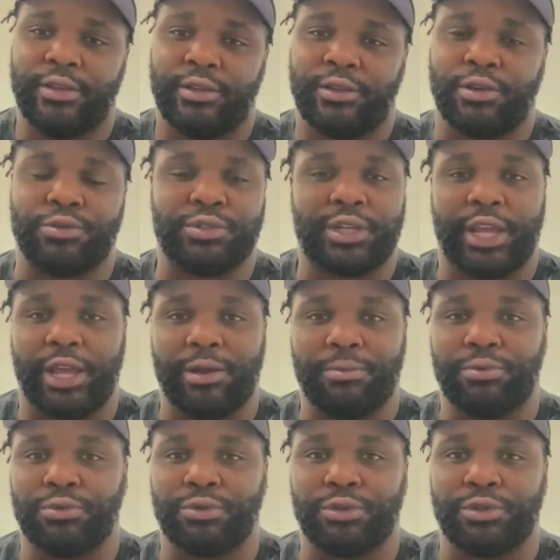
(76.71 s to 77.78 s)
Coach
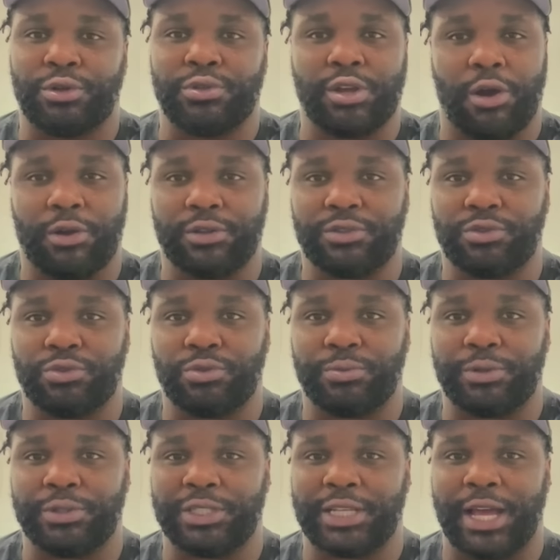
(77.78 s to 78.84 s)
Campbell, you know, talking to
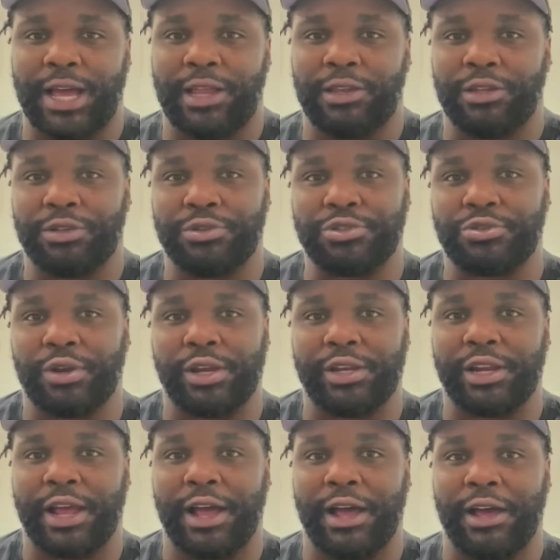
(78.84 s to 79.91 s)
him, he's a guy looking straight
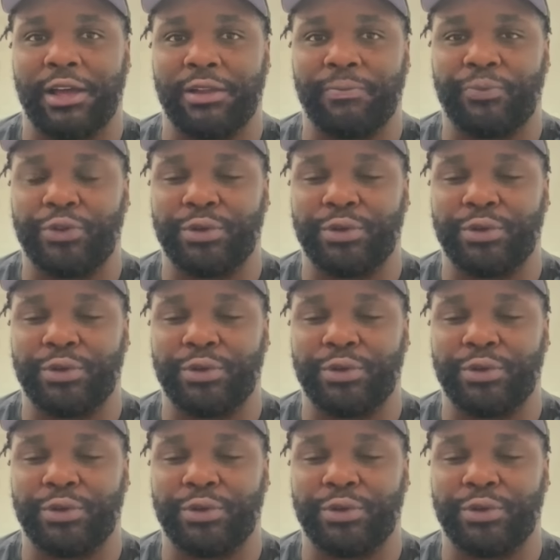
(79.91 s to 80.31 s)
in the eye.